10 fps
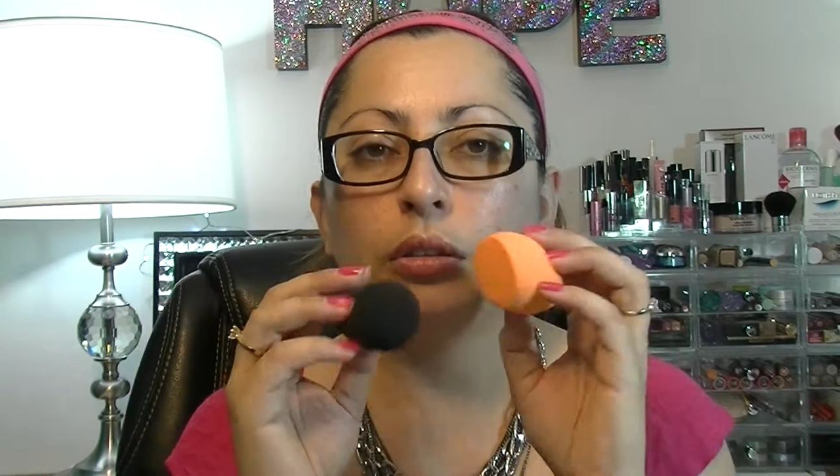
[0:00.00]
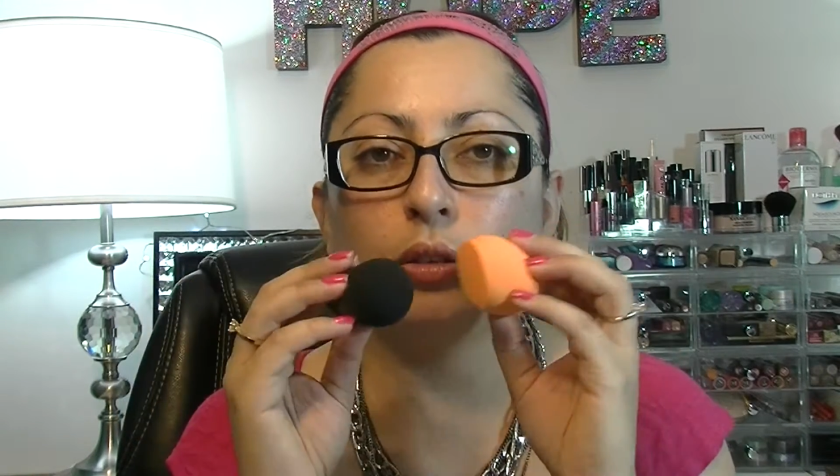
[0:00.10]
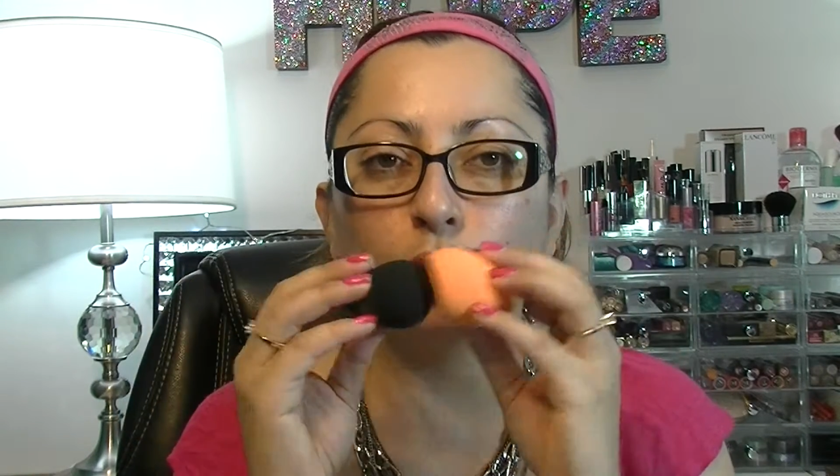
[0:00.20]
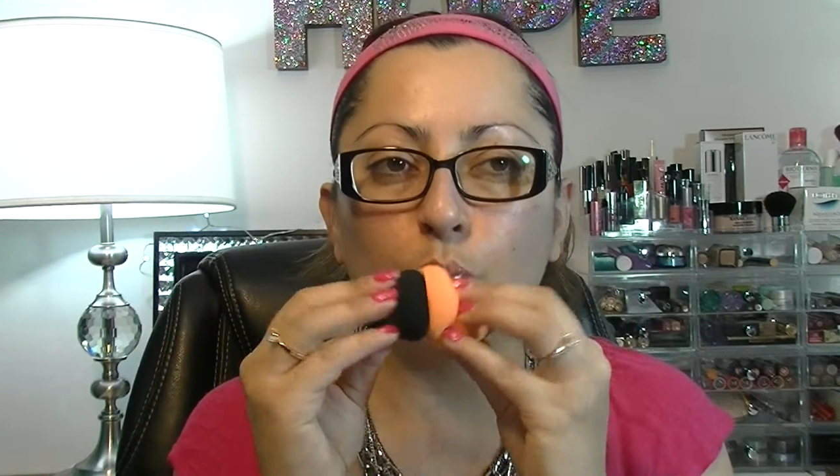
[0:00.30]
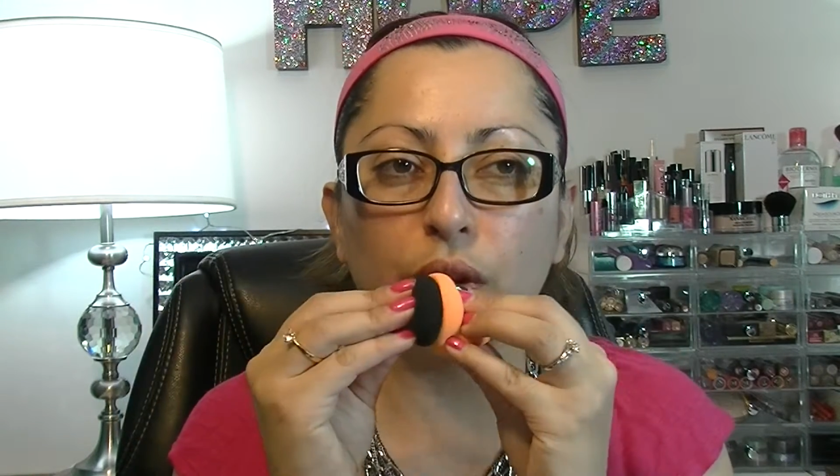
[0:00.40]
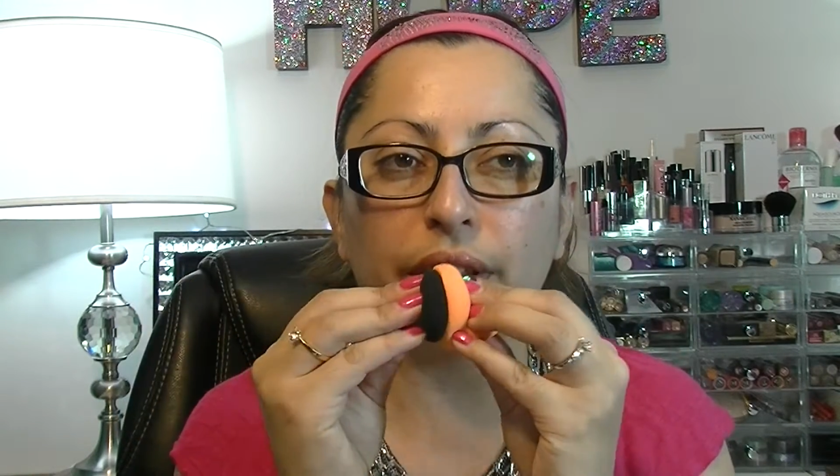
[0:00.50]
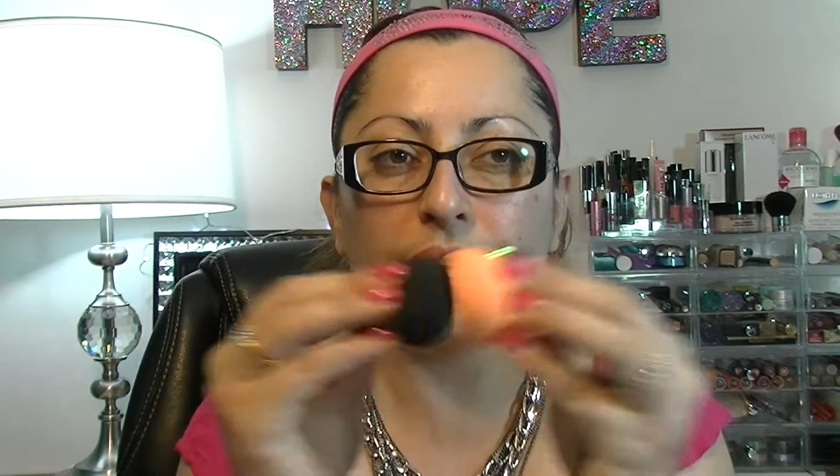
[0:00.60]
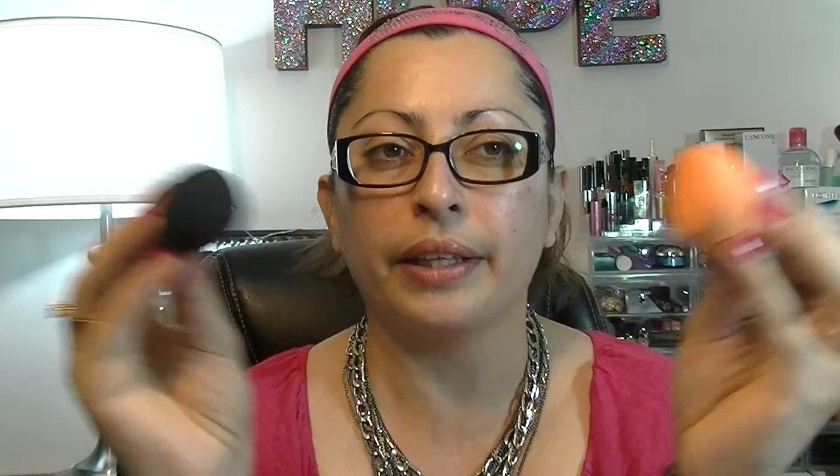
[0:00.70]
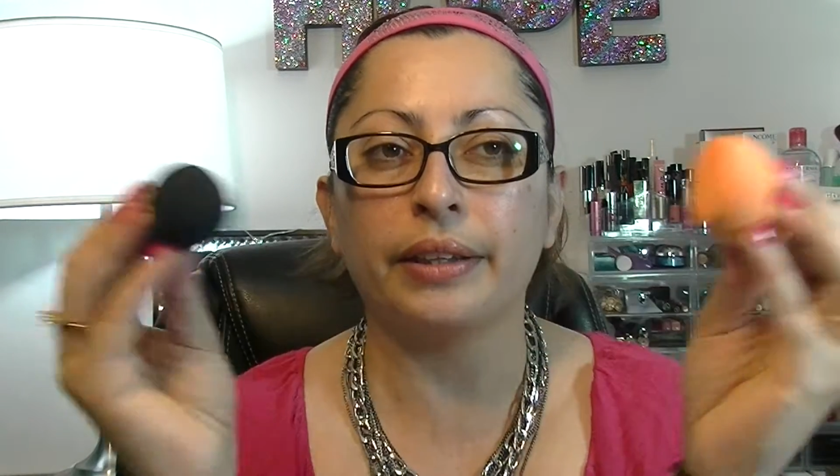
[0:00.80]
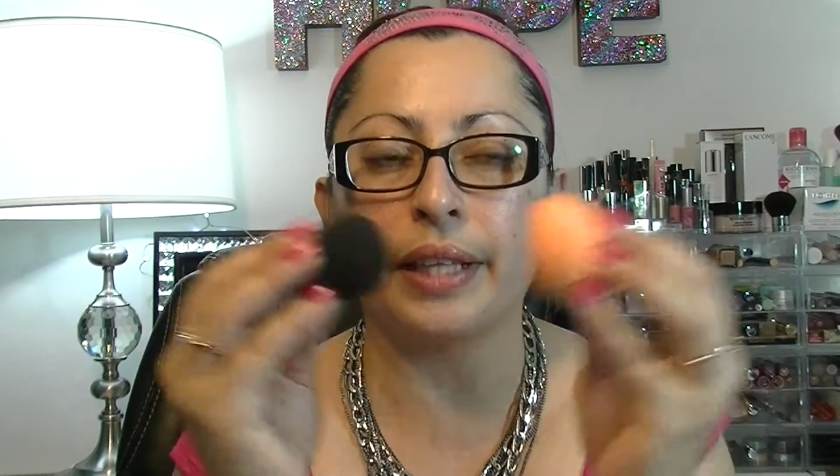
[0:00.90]
you will
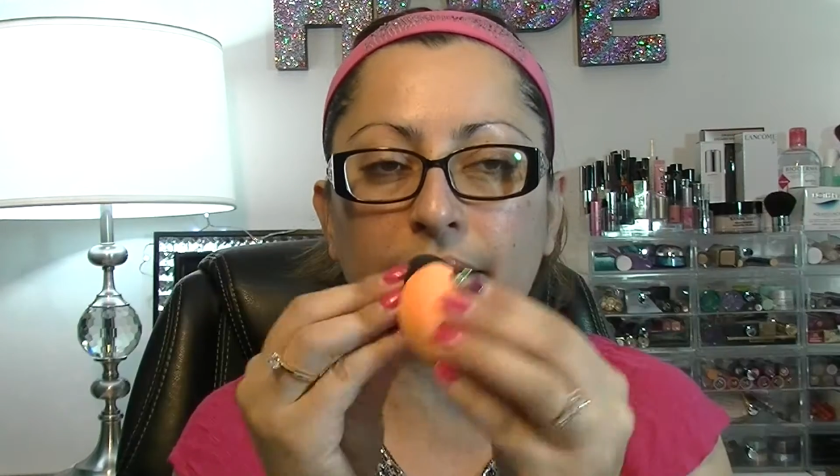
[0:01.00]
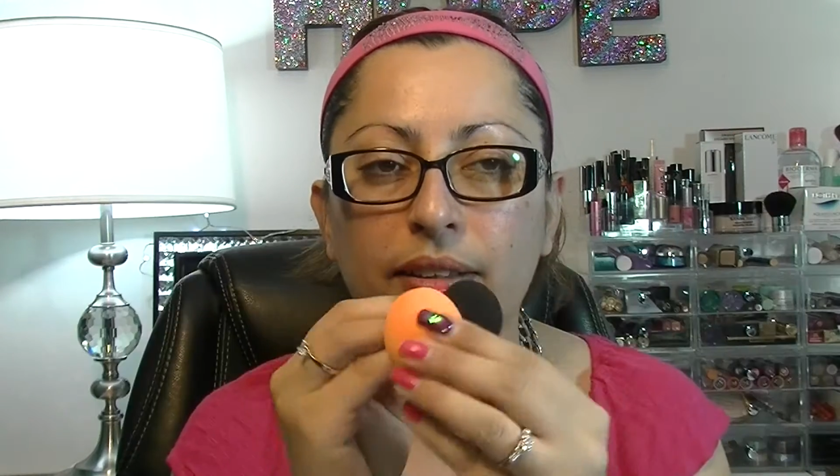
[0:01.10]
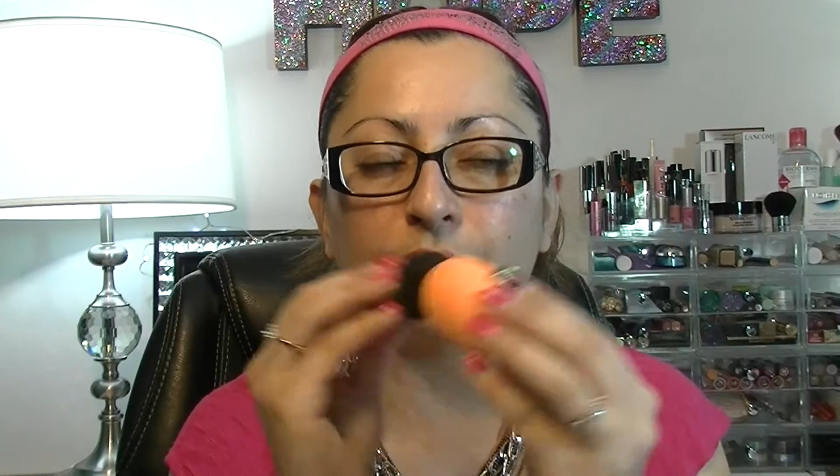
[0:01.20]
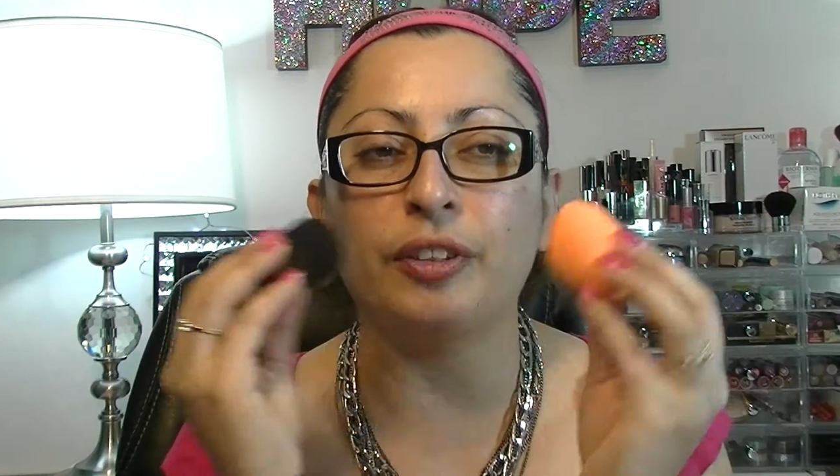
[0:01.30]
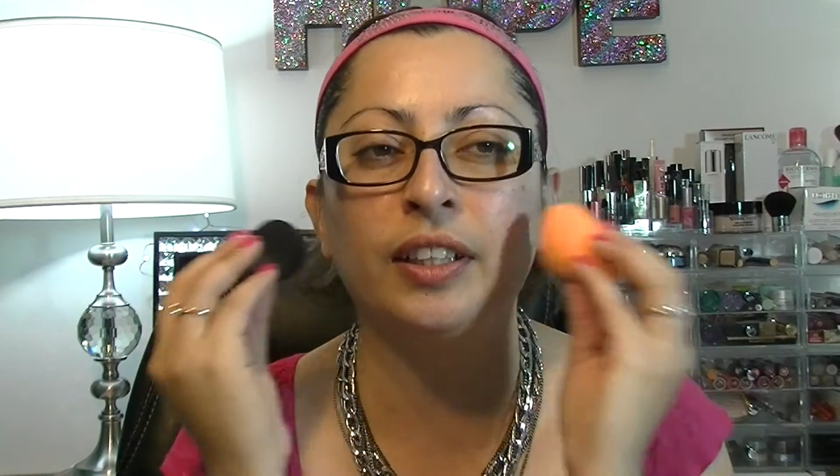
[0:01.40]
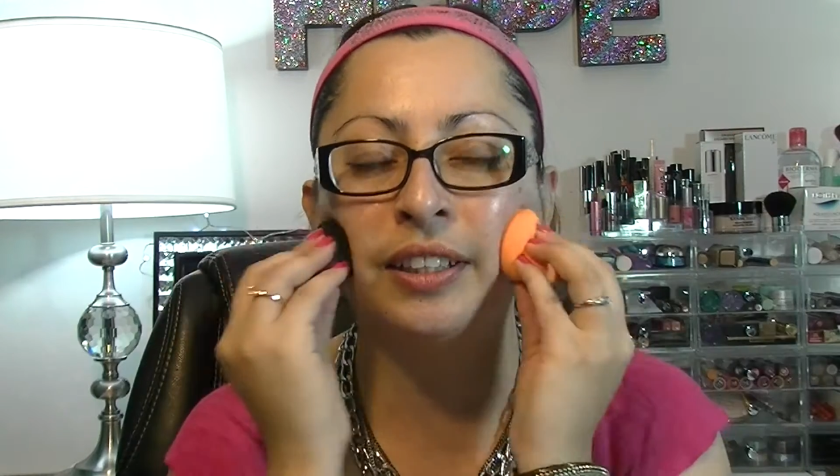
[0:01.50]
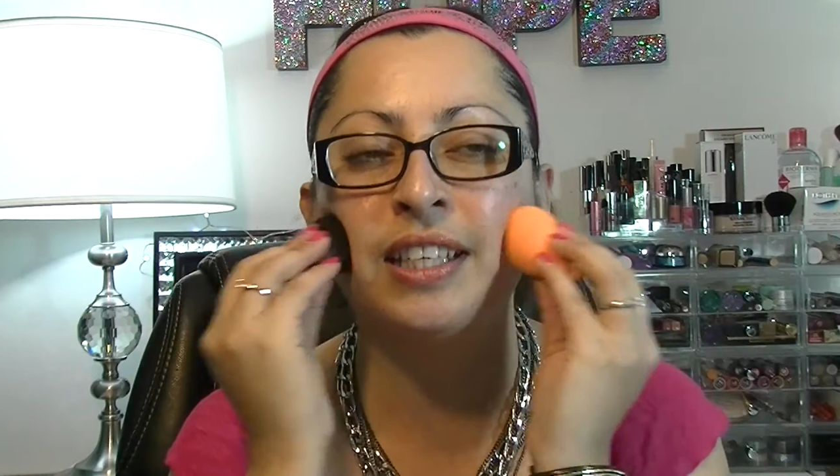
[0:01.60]
get that feeling.